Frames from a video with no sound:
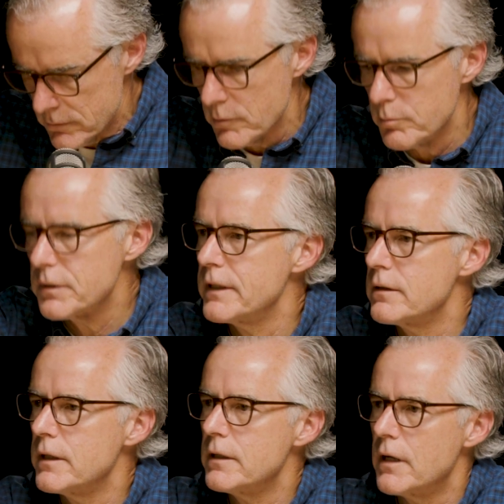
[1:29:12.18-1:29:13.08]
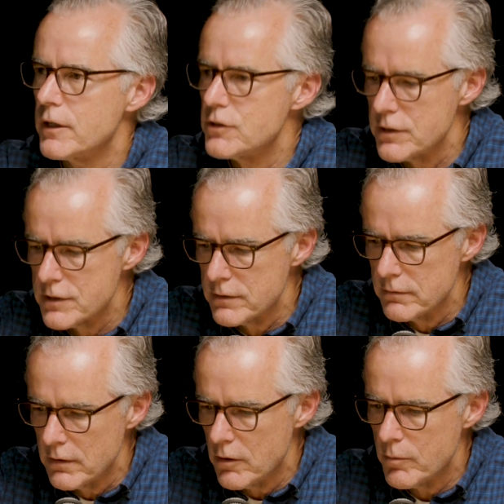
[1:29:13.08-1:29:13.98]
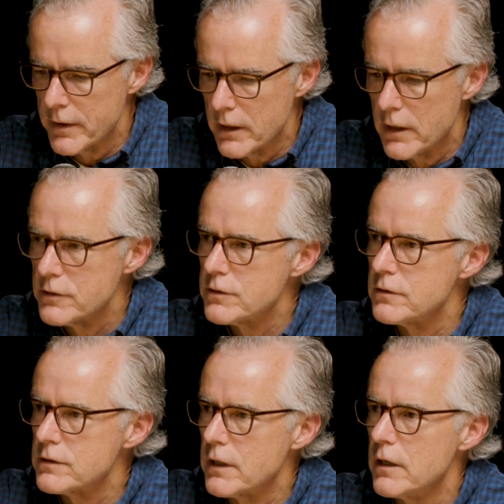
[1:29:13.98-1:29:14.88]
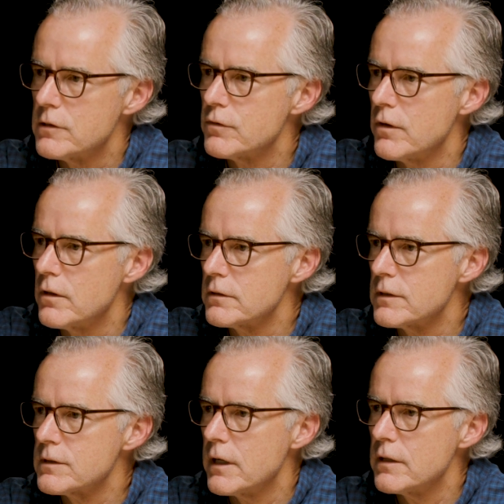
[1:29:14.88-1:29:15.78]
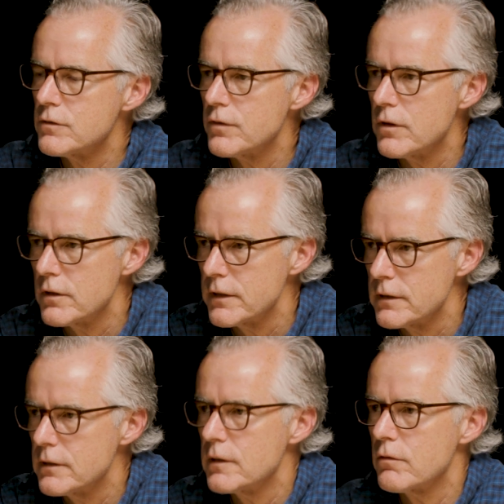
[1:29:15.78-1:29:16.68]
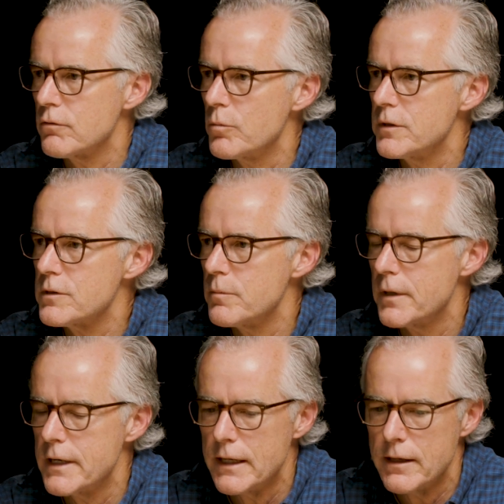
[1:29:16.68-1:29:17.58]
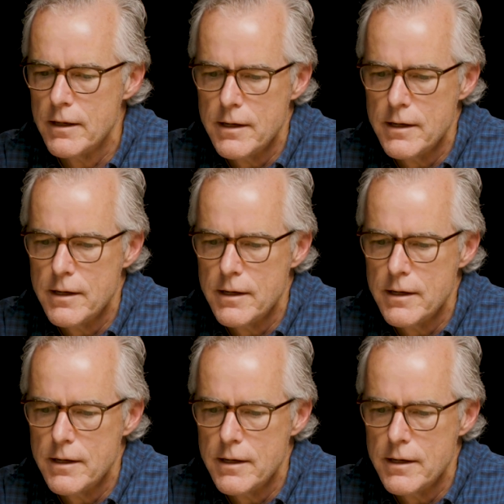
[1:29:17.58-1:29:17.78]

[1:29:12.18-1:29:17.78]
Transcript: completely, not just, oh my gosh, the sky is falling, throw me some money.